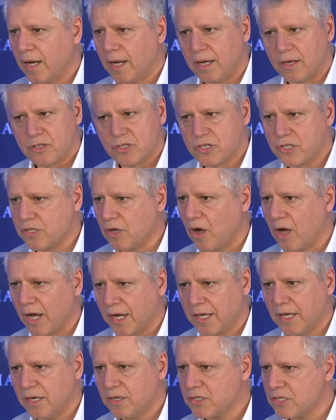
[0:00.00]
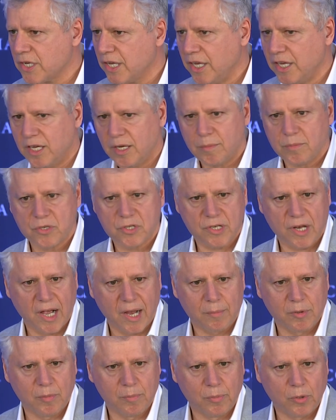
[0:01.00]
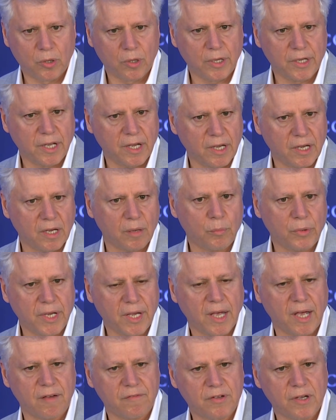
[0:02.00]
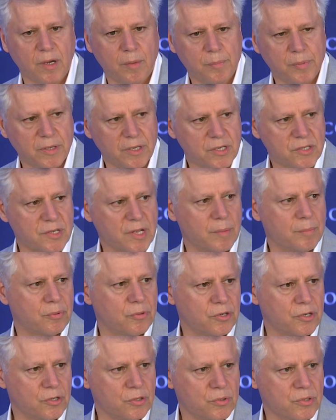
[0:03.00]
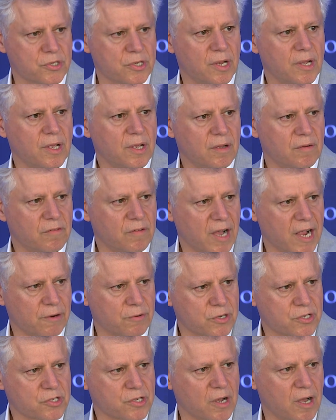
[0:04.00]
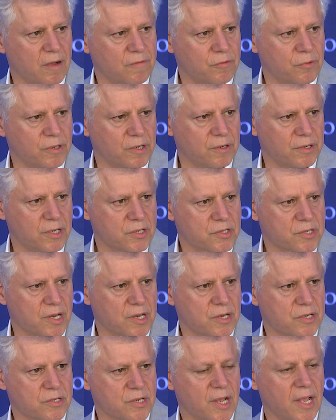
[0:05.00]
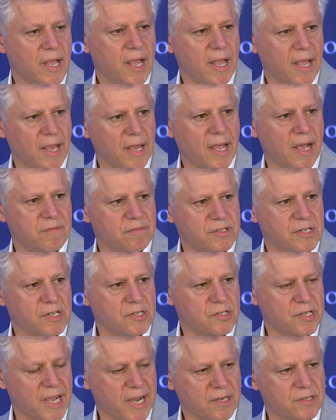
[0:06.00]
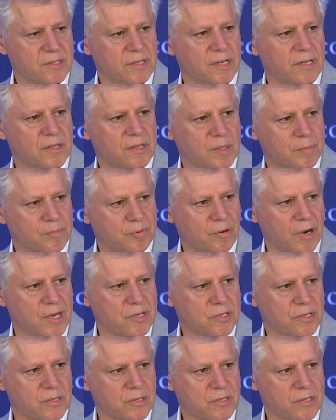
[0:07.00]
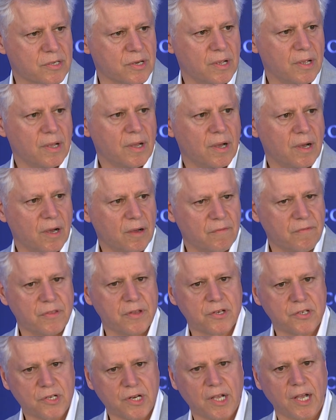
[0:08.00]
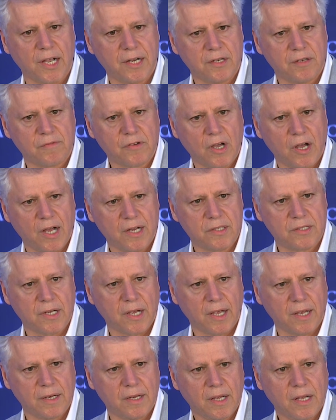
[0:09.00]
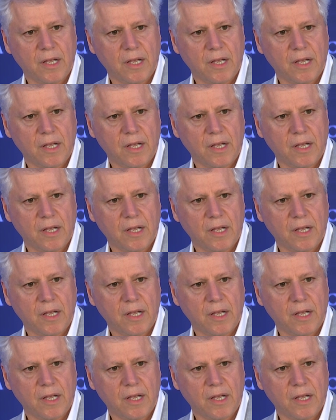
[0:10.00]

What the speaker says: stalking schemes, cyberbullying, and we have companies that produce virus software, and it says, hey, I've detected the presence of this kind of content.